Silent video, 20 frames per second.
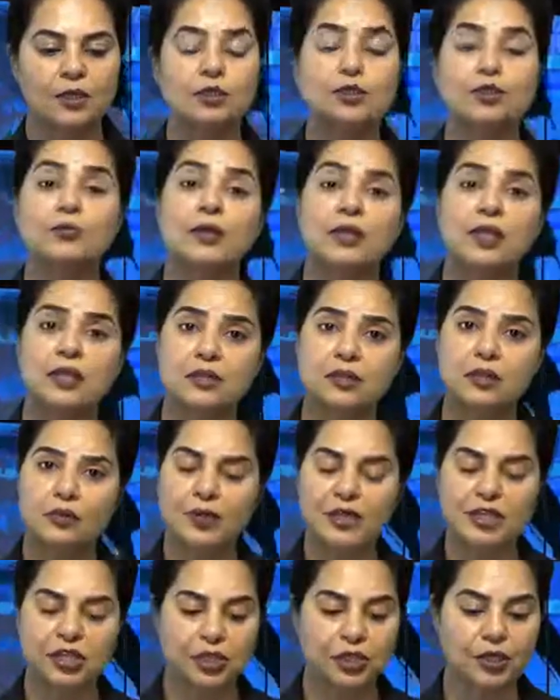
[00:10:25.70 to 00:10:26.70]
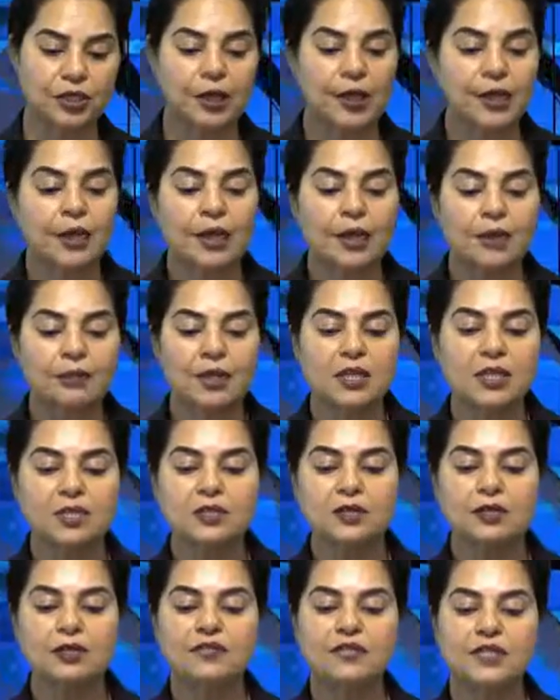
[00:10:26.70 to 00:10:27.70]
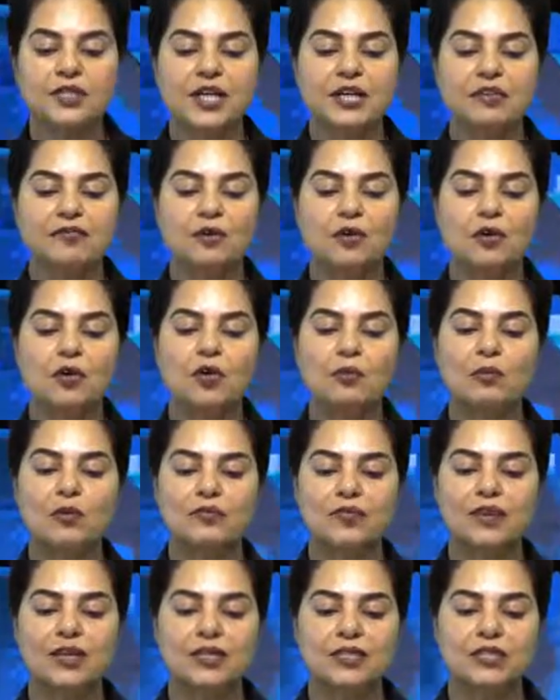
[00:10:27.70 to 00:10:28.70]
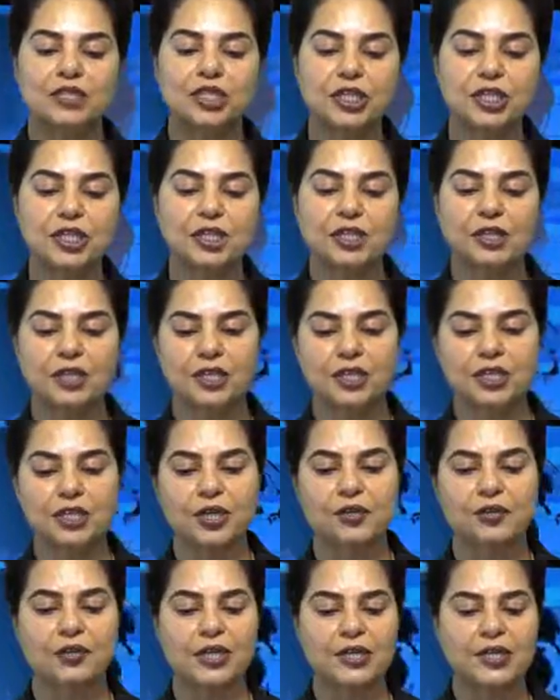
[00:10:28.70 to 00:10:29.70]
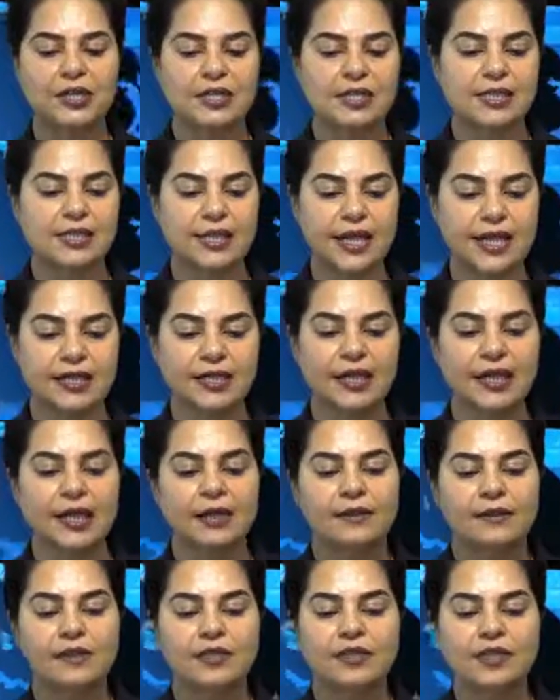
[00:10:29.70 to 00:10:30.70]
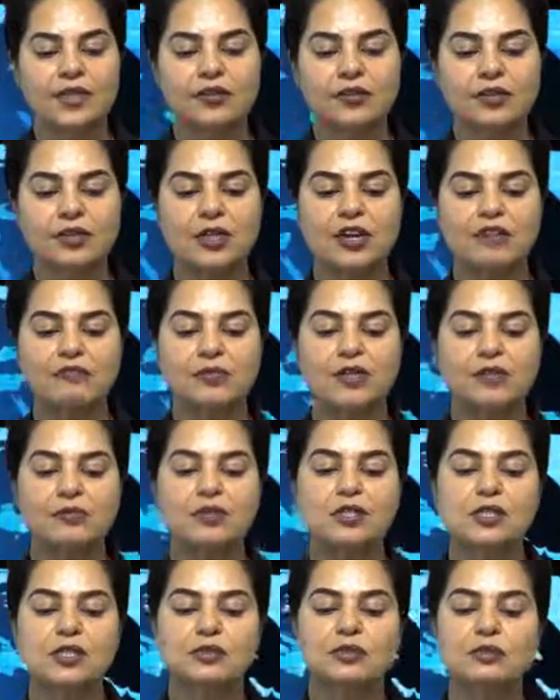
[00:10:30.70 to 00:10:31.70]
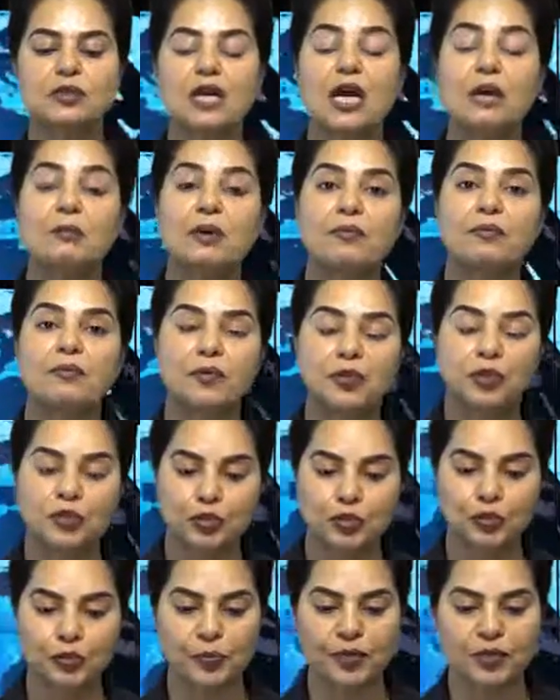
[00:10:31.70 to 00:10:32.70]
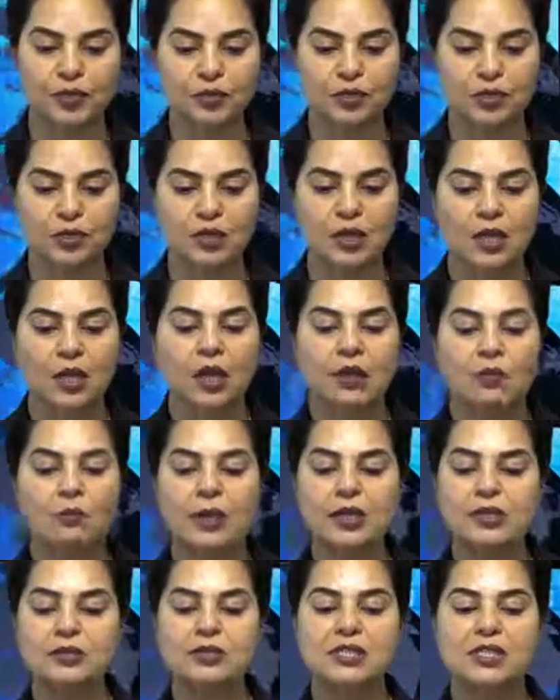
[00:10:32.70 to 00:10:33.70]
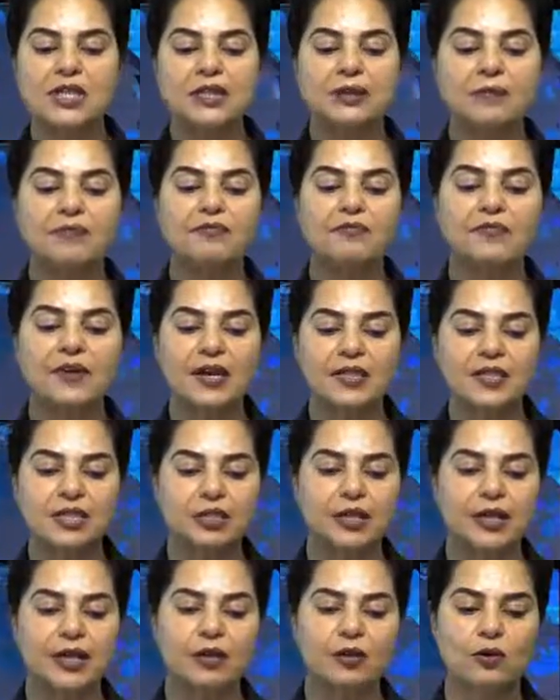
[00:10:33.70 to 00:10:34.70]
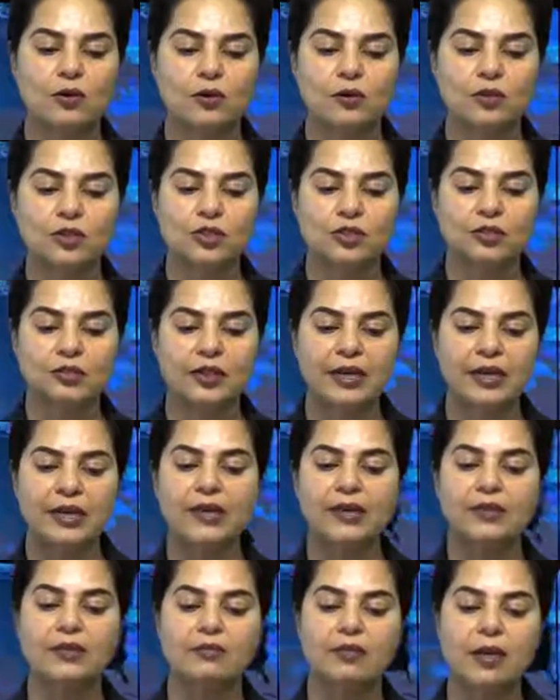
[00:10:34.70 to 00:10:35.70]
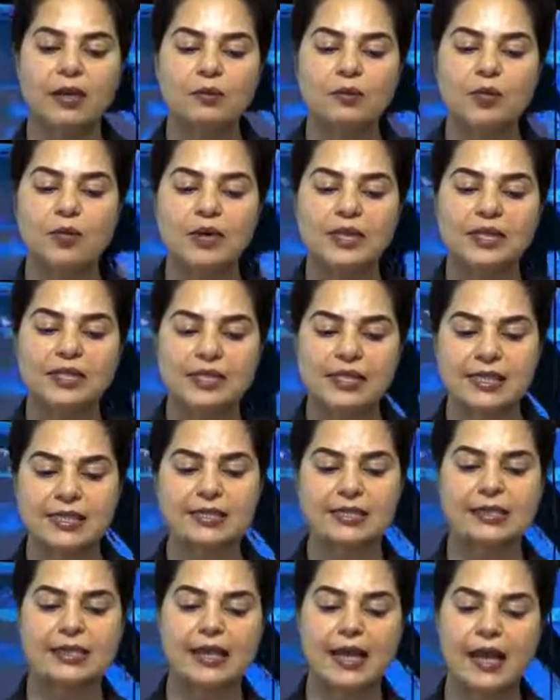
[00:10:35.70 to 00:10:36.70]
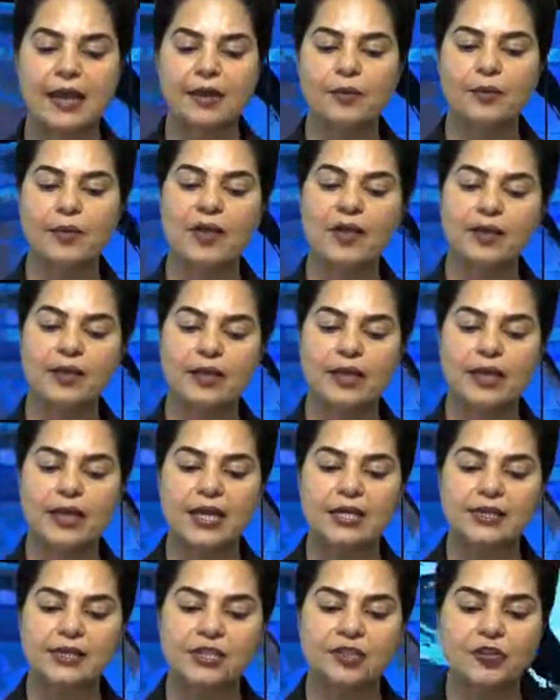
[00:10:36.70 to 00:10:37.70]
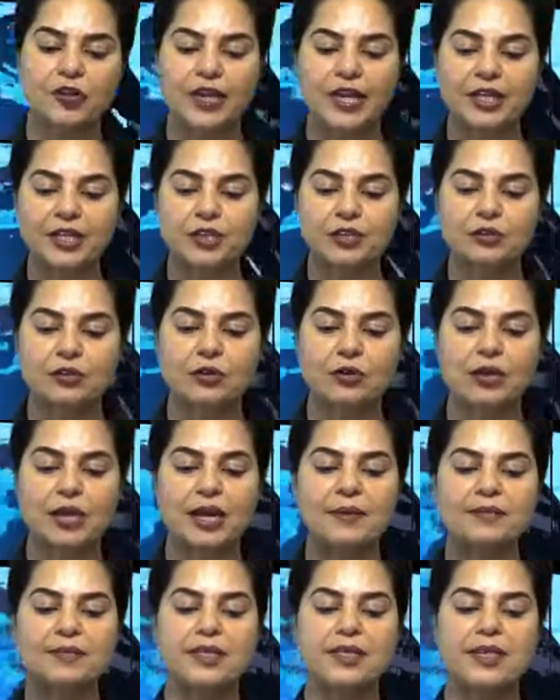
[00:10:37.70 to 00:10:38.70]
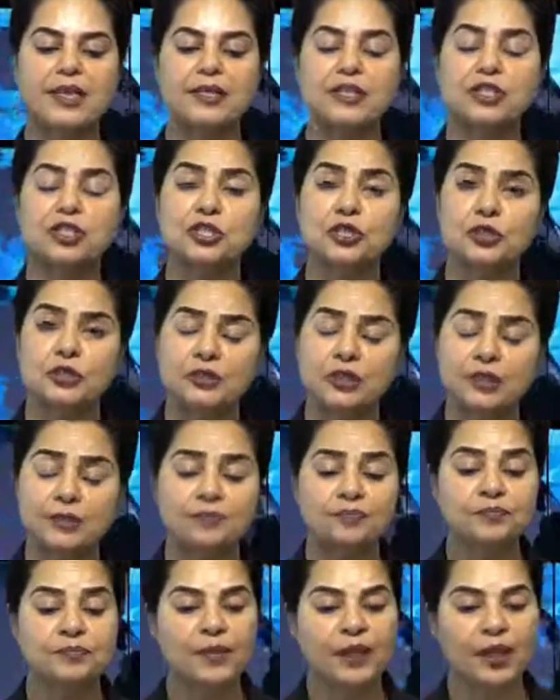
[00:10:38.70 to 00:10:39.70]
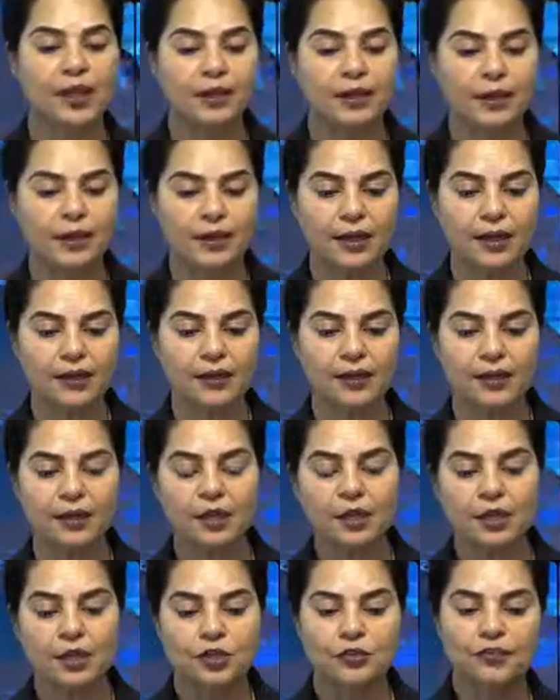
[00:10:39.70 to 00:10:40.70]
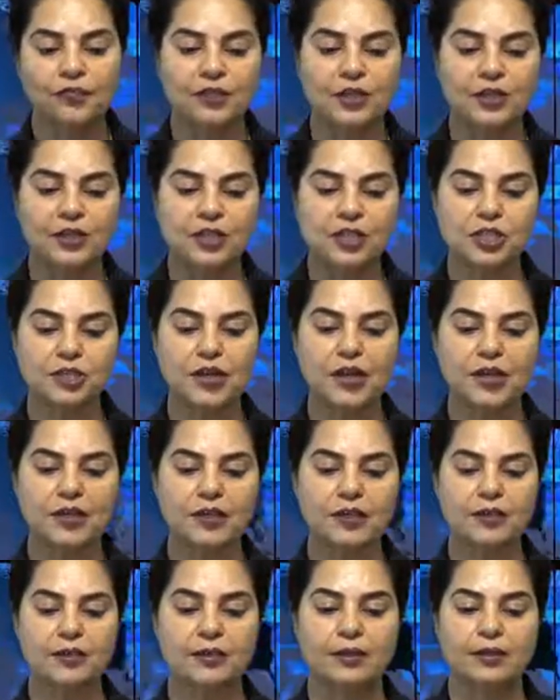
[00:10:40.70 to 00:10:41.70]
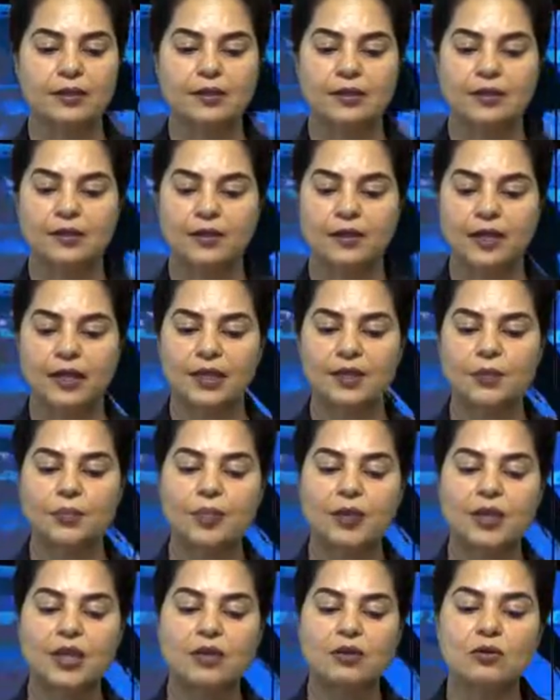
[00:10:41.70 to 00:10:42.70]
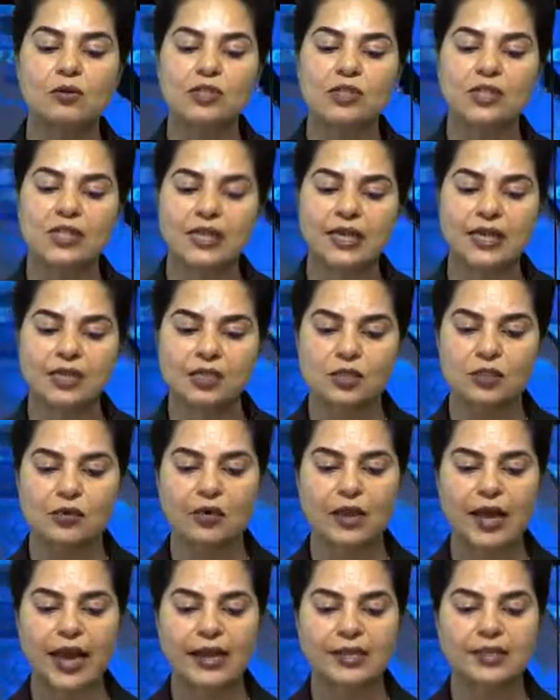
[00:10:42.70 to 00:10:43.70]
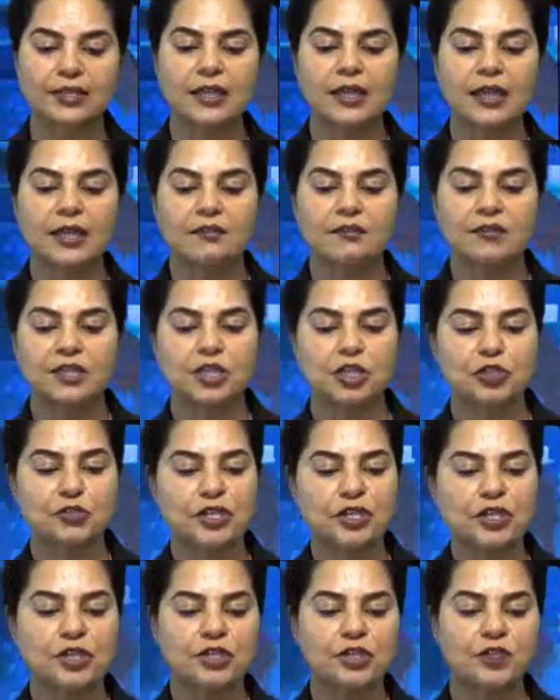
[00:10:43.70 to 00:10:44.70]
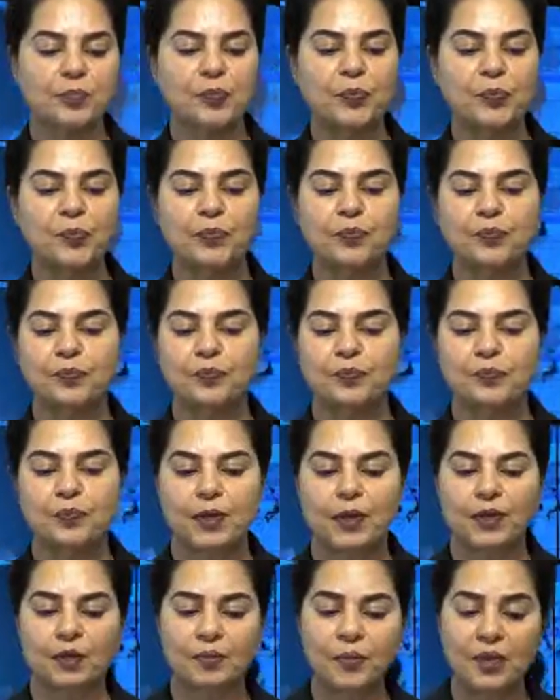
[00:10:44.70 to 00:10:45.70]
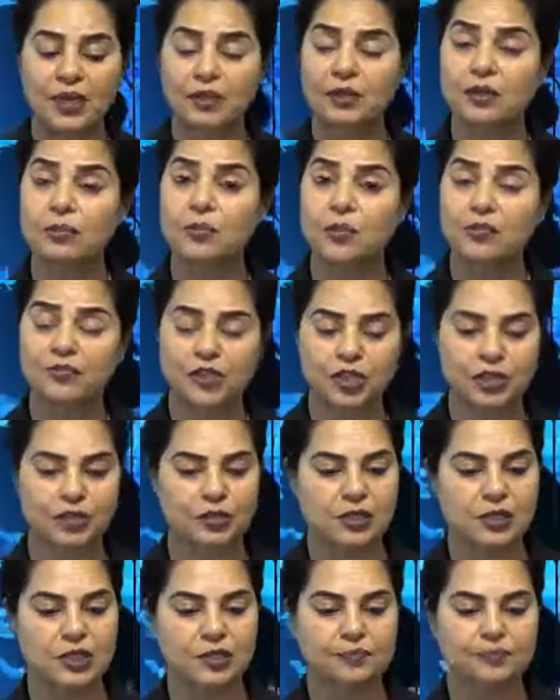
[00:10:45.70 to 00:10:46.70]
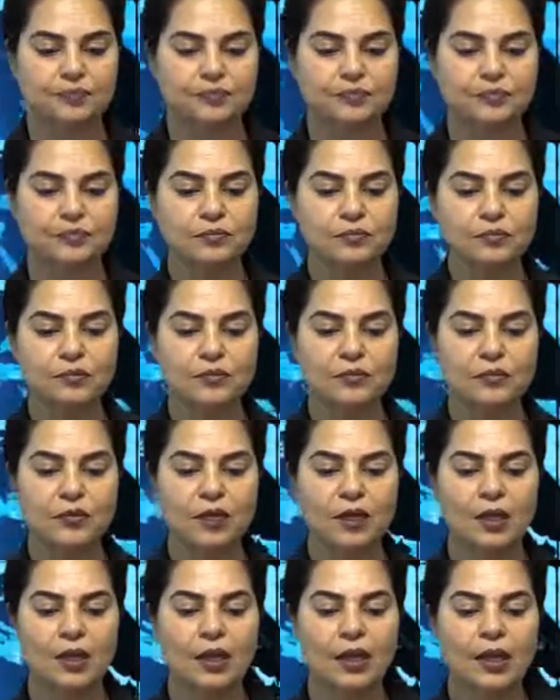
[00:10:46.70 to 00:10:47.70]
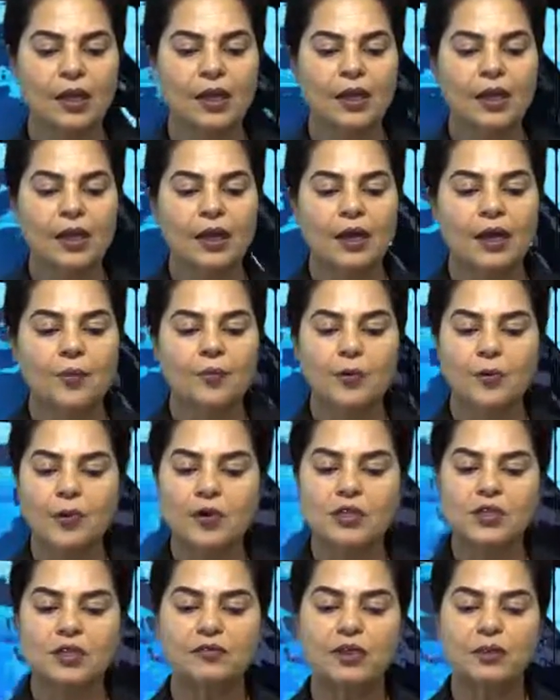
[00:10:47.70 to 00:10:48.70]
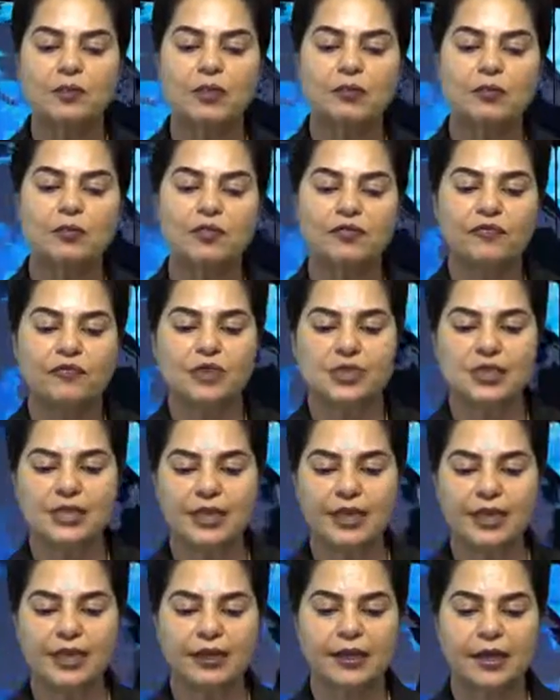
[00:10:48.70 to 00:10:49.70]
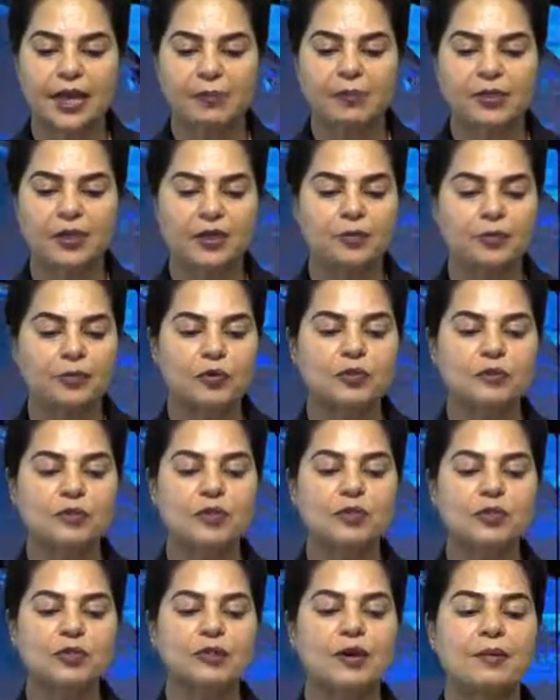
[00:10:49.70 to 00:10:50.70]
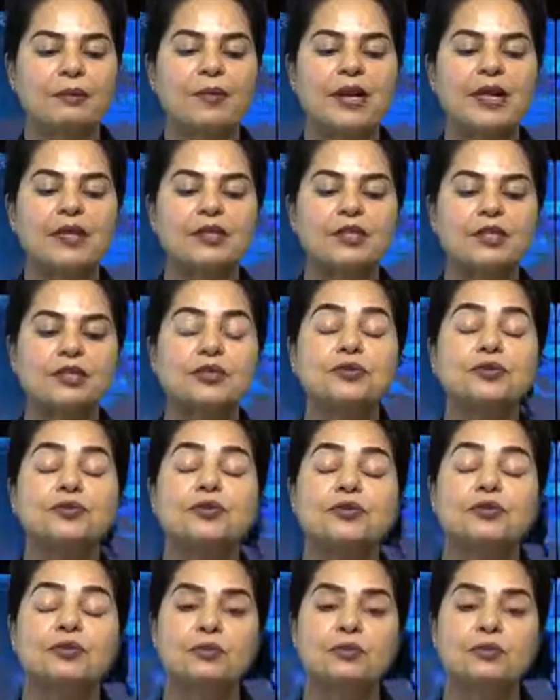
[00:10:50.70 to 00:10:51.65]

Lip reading: To another question, Minister of State for Home Affairs G. Kishan Reddy said the central government will soon come up with two bills, one to set up fast-track courts to clear the 1.6 lakh pending cases related to crimes against children, and another to further strengthen the POCSO Act with stringent penal provisions. A proposal will be moved for seeking cabinet approval to amend the two